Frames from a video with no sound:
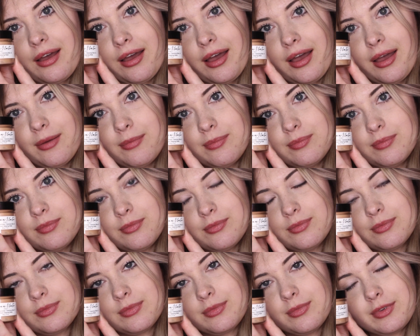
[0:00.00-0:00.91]
kind
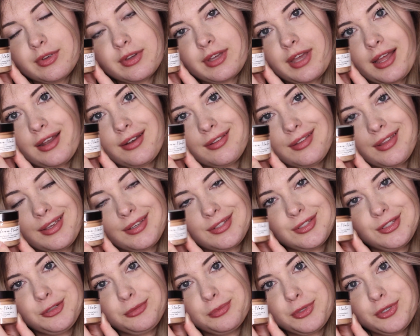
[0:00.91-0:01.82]
of like
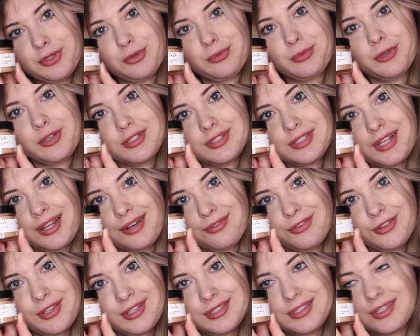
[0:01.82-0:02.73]
super duper
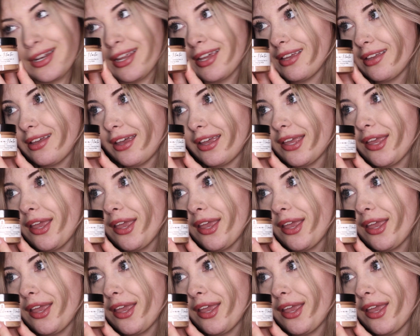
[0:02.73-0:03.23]
excited for this, and I